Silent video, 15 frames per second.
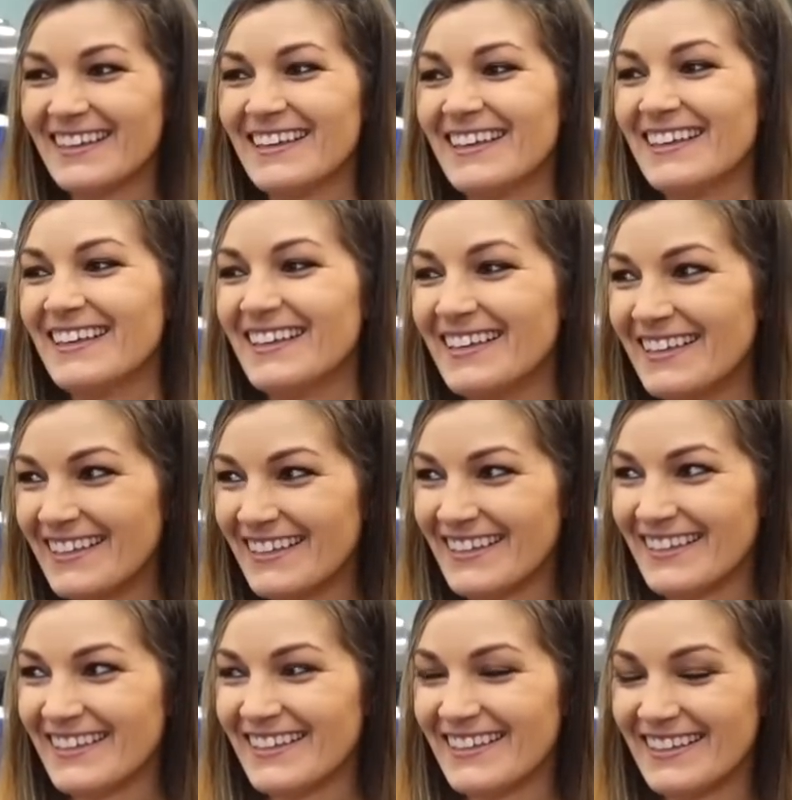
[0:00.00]

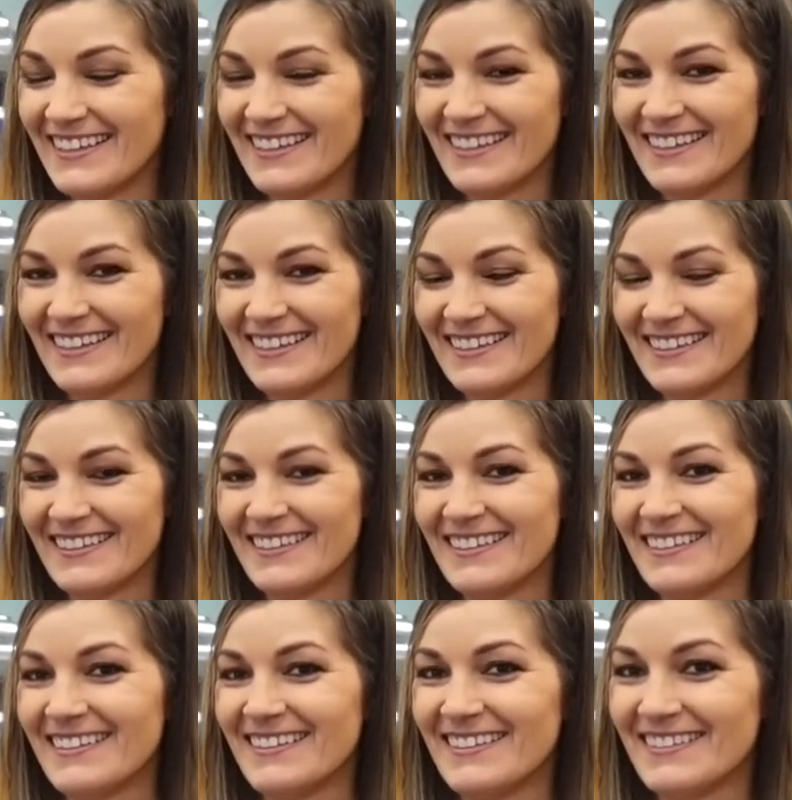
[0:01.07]

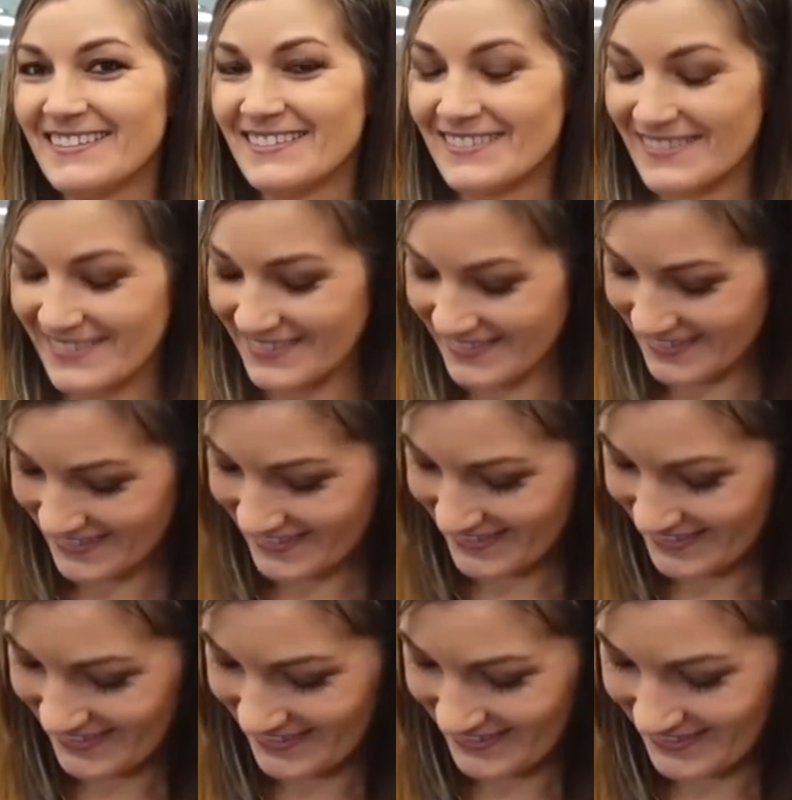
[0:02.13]

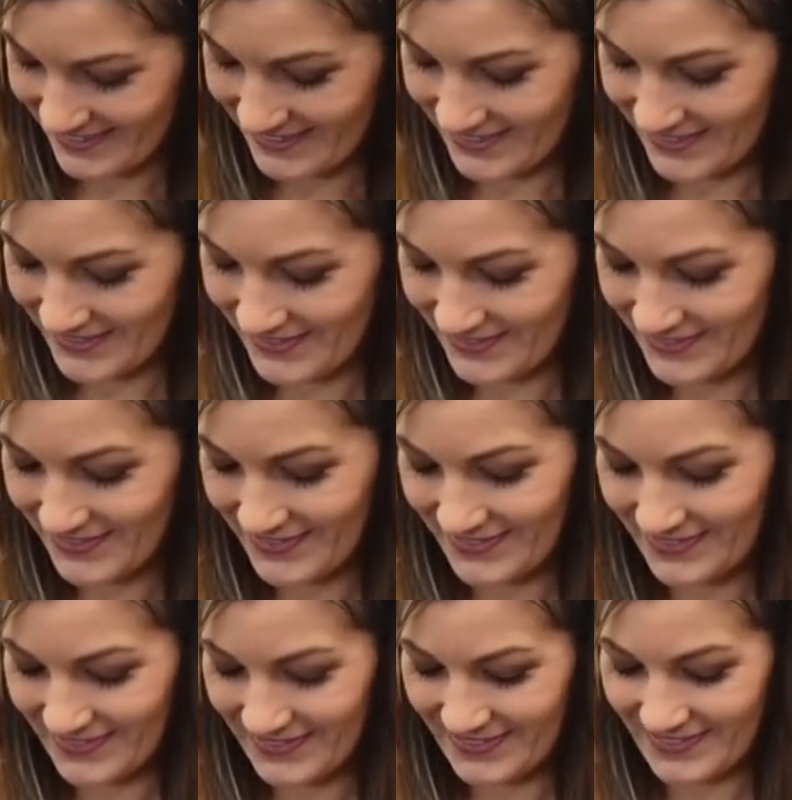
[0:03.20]

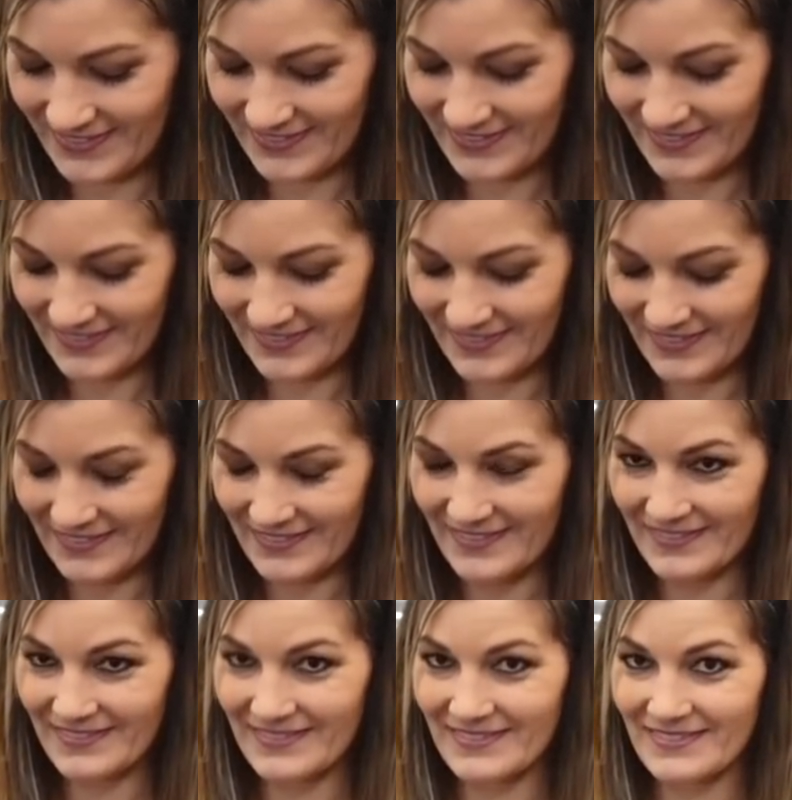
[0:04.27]

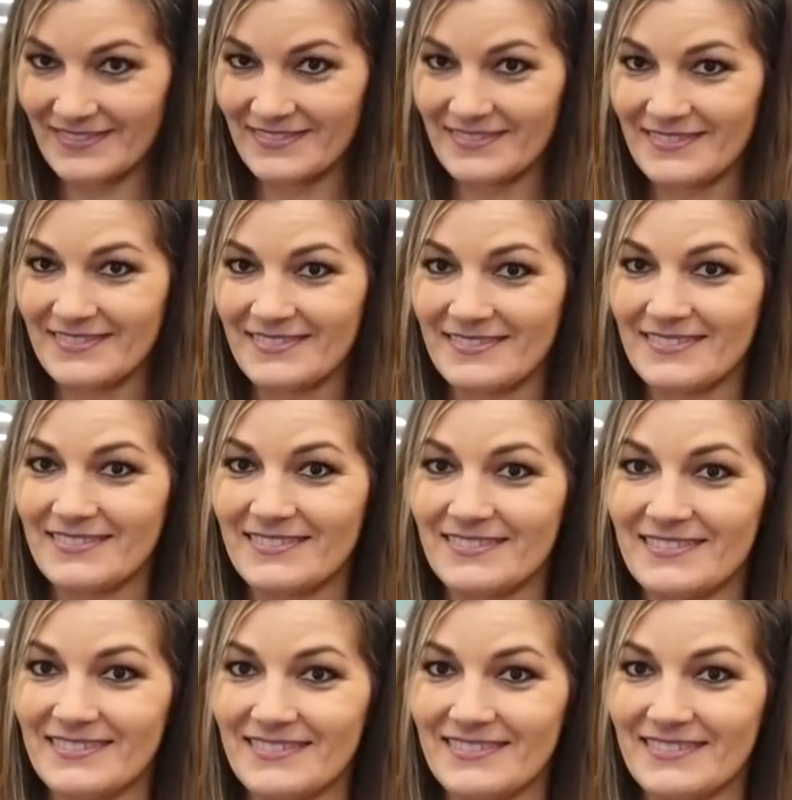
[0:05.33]
No words are spoken by the person on screen.